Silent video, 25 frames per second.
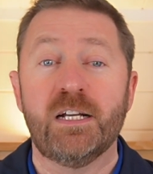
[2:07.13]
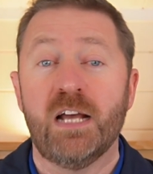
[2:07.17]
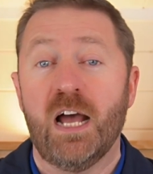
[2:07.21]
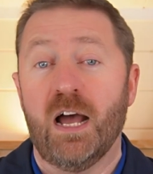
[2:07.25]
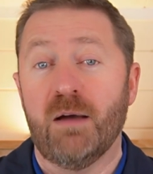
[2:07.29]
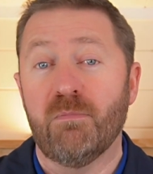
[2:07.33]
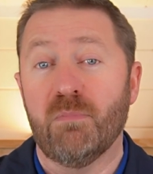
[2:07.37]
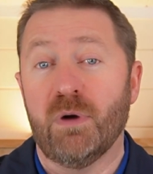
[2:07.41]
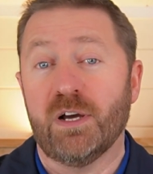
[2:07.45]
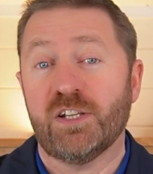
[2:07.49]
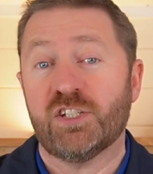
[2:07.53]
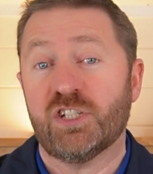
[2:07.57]

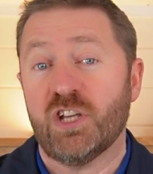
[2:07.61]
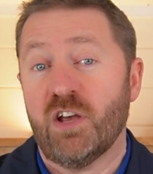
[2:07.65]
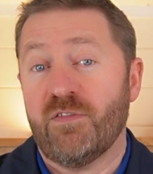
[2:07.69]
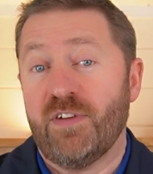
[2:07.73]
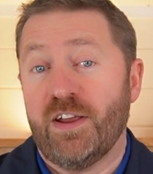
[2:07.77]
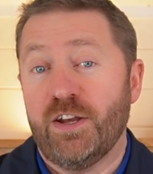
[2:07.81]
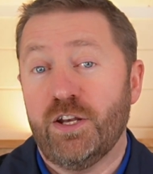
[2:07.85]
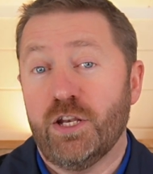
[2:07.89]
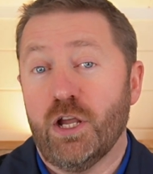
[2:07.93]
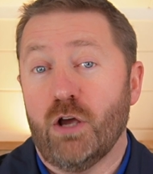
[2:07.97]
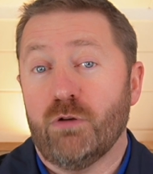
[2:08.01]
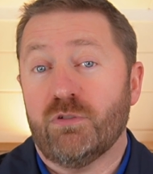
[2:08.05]
and my
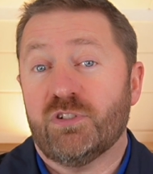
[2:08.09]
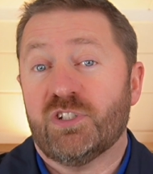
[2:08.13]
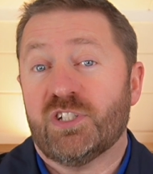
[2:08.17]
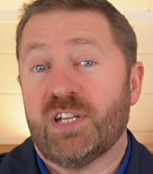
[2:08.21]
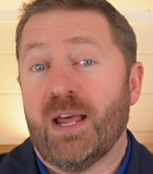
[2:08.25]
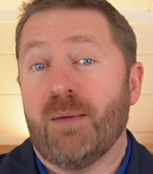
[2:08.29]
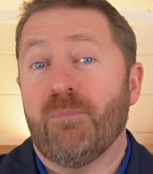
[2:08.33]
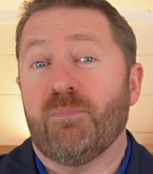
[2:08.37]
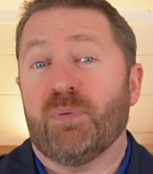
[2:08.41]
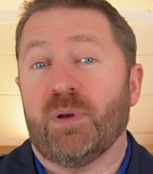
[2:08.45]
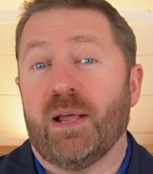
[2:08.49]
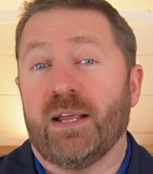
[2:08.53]
survey notes
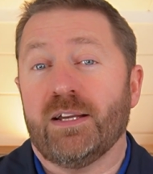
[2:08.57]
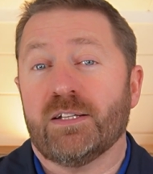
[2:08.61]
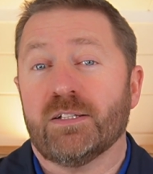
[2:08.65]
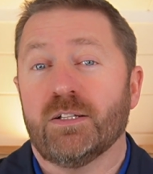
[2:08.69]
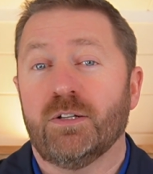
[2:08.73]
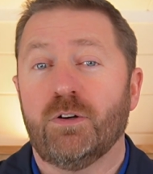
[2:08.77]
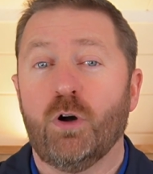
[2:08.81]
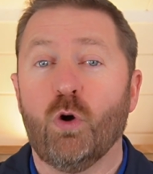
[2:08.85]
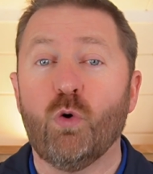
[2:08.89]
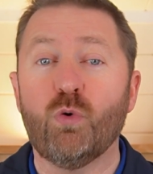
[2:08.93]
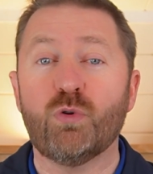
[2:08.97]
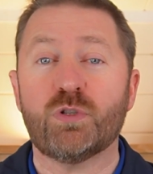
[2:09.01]
template
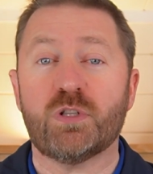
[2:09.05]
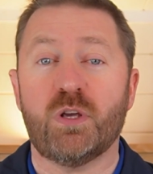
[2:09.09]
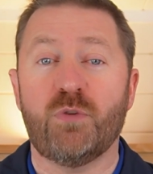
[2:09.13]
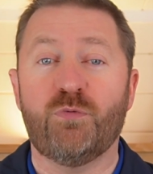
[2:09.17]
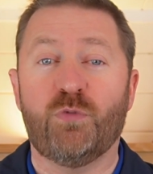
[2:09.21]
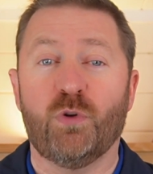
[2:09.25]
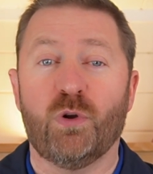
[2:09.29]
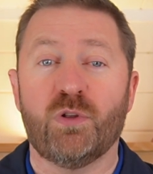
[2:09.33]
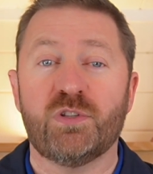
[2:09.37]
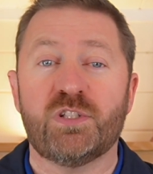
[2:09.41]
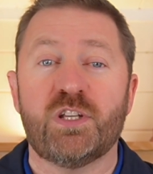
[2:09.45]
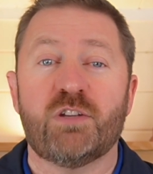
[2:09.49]
also
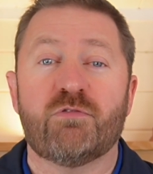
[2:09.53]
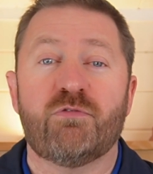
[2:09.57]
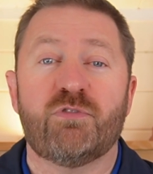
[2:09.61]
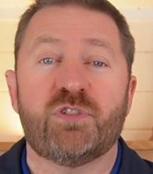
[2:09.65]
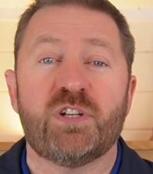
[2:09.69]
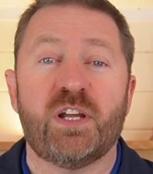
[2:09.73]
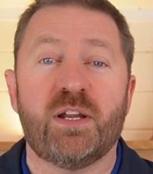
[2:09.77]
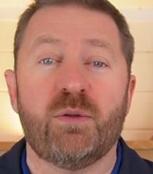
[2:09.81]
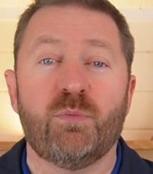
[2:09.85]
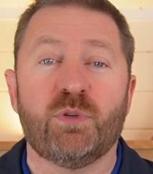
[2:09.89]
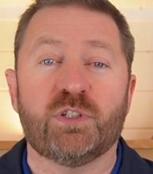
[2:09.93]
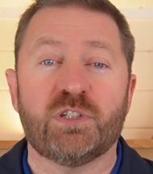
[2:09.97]
follows this
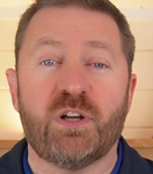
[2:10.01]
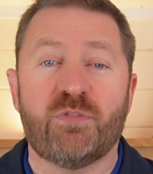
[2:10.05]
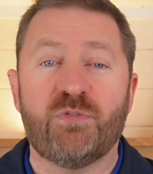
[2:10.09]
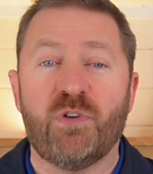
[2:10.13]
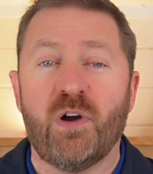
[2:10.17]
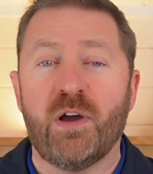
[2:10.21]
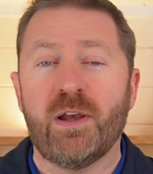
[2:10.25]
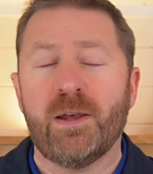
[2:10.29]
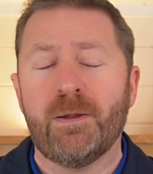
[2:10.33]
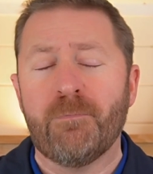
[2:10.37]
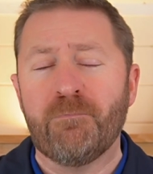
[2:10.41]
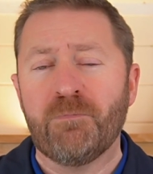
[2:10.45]
routine, which I
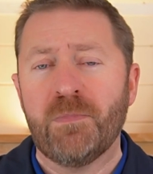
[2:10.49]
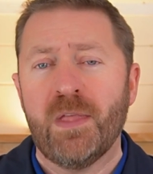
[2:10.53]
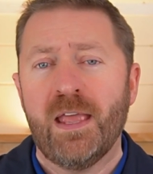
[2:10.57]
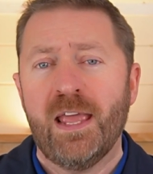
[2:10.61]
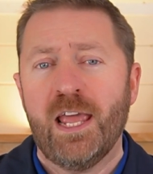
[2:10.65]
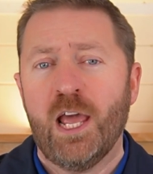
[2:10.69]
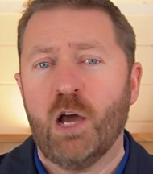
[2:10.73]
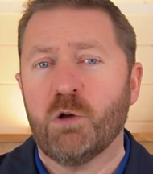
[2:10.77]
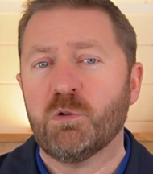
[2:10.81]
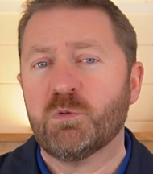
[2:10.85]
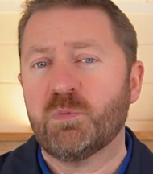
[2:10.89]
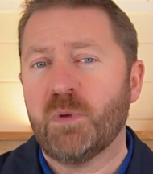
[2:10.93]
find
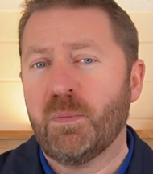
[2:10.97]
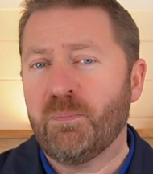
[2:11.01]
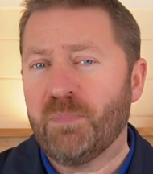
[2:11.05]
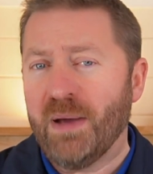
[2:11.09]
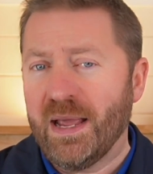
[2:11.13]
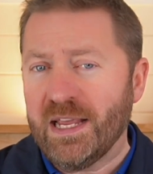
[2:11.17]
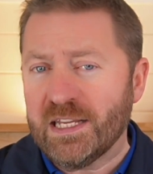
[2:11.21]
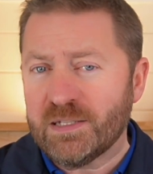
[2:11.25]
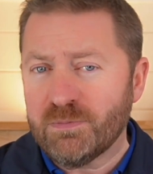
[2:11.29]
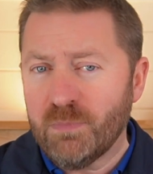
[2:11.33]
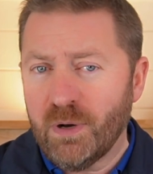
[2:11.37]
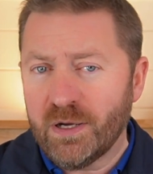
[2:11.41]
helps me
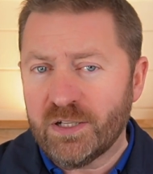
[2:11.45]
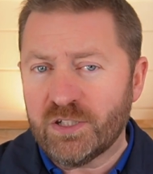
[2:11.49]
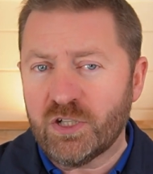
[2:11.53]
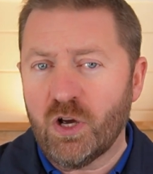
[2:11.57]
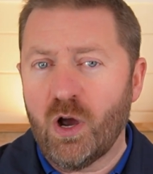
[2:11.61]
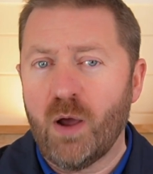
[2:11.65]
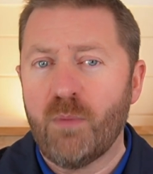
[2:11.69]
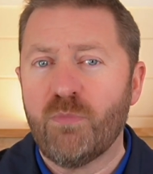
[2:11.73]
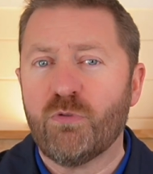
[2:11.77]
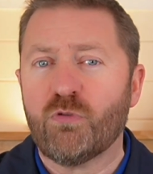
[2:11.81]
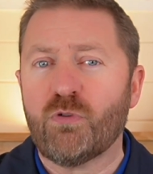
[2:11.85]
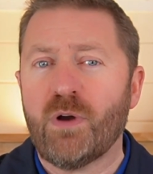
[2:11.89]
pace my
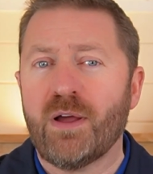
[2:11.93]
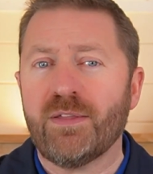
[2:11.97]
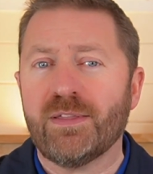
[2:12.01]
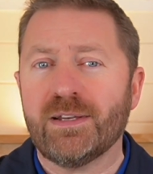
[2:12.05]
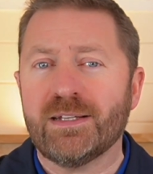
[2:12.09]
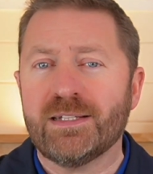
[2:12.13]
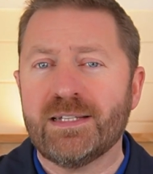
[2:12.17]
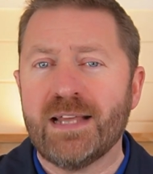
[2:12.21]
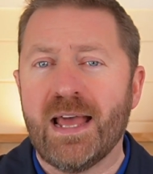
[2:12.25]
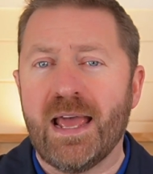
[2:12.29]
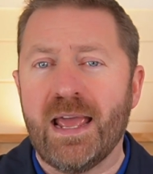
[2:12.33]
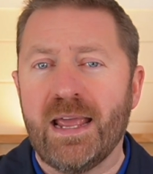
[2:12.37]
time throughout the
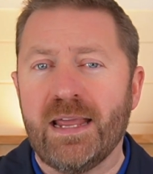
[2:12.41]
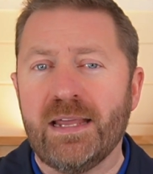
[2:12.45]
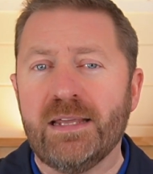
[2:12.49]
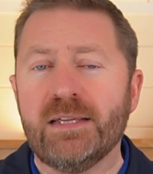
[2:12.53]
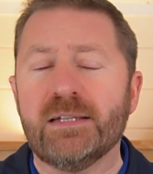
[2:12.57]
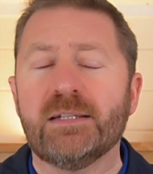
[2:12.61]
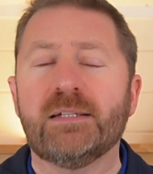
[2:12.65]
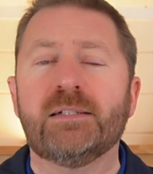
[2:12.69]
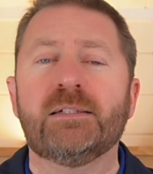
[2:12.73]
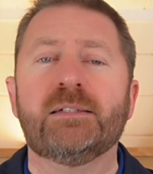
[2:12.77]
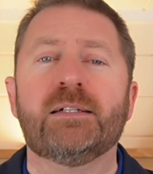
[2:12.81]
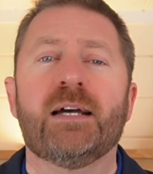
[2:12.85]
day
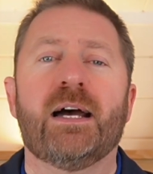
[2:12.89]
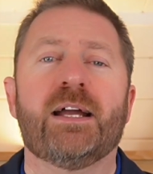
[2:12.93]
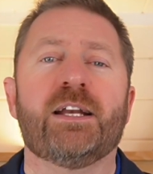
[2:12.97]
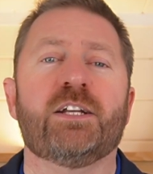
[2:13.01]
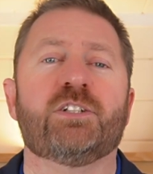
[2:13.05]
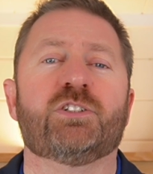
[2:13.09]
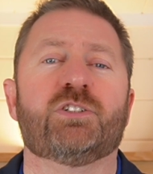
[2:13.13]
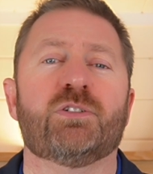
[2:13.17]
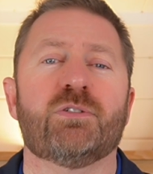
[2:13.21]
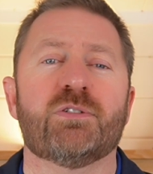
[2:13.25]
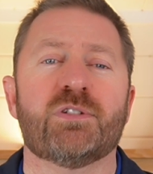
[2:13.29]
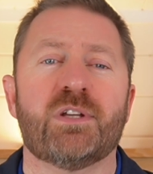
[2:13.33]
and
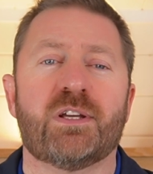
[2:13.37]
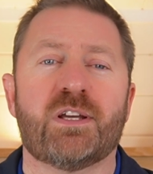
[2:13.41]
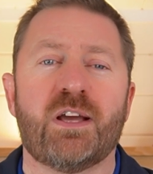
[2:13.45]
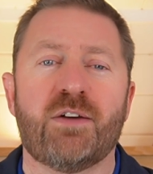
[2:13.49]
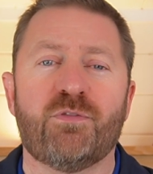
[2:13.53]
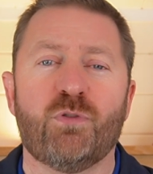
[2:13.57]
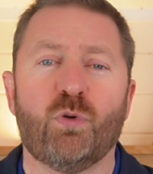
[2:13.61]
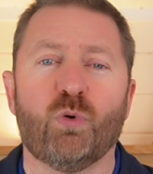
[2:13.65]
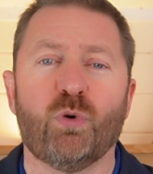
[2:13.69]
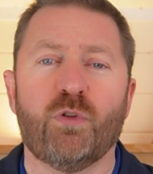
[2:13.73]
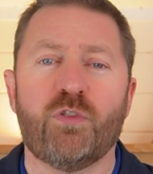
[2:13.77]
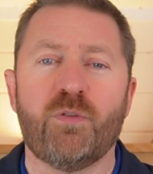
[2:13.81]
ensures I
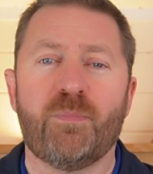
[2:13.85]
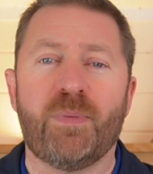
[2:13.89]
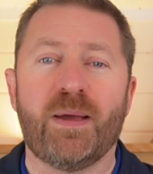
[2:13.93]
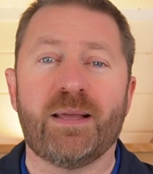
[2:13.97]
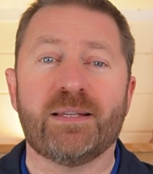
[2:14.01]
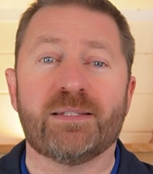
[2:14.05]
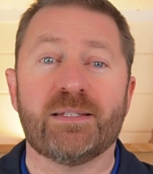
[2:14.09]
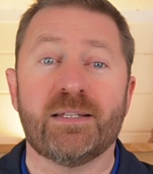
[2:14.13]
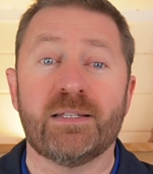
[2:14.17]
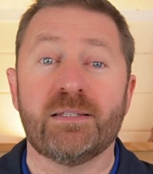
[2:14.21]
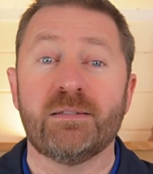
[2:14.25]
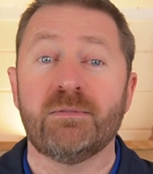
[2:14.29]
cover all of the
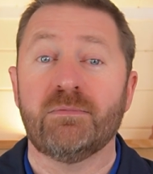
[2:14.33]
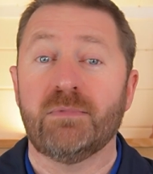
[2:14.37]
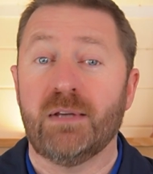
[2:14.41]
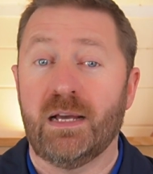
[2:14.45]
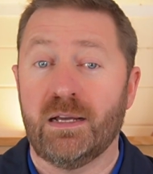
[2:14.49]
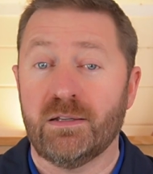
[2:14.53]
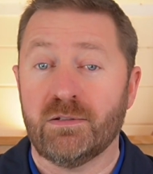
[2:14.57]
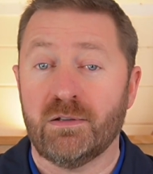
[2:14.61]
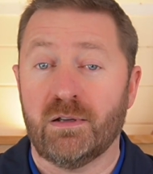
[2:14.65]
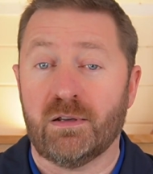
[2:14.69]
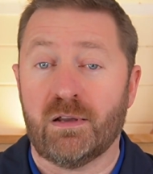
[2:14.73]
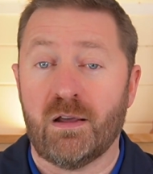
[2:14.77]
bases
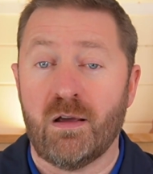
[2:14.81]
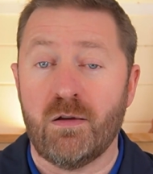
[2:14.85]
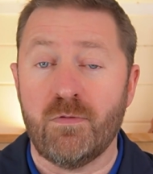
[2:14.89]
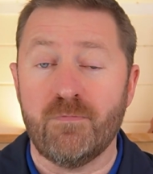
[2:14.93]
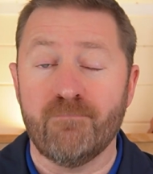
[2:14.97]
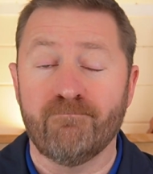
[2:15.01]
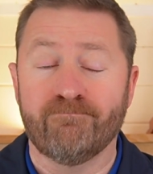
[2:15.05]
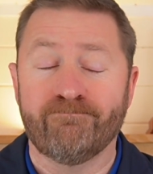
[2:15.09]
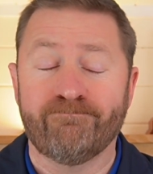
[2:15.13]
as I go.